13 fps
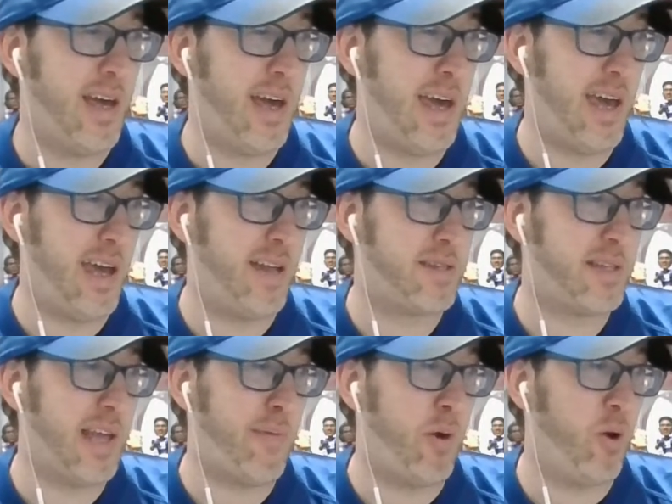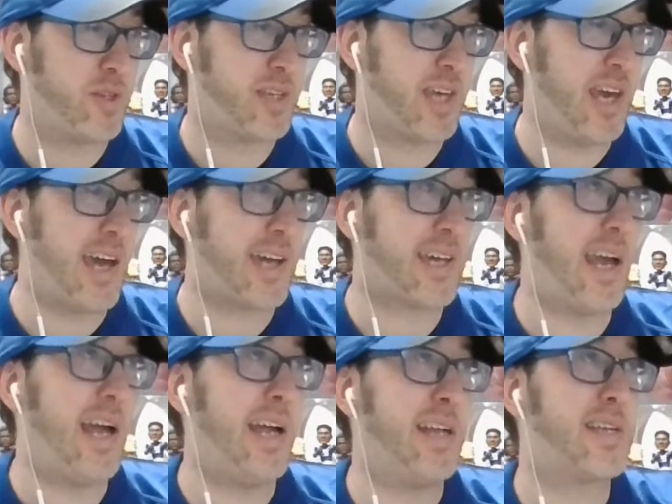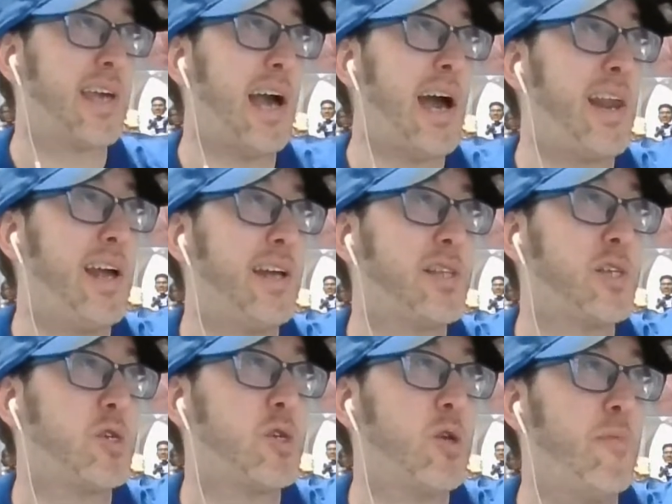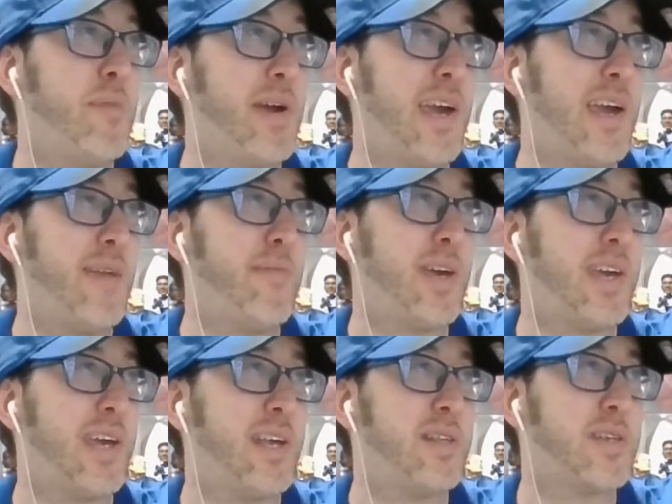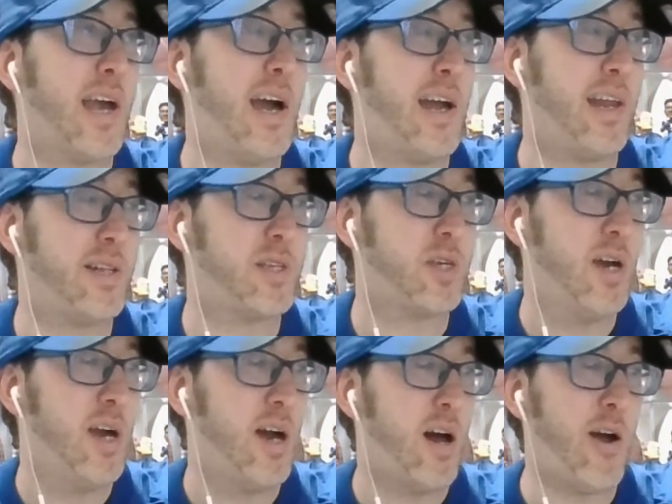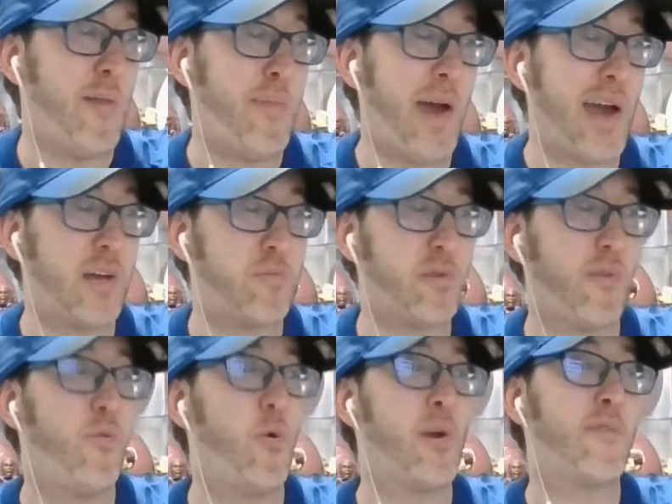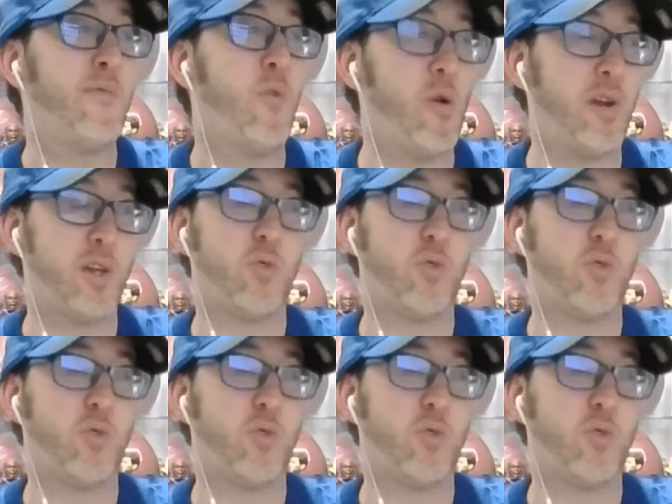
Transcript: And snap hold kick and got it. So baby, he's got it. All right, back up to 44 to 26.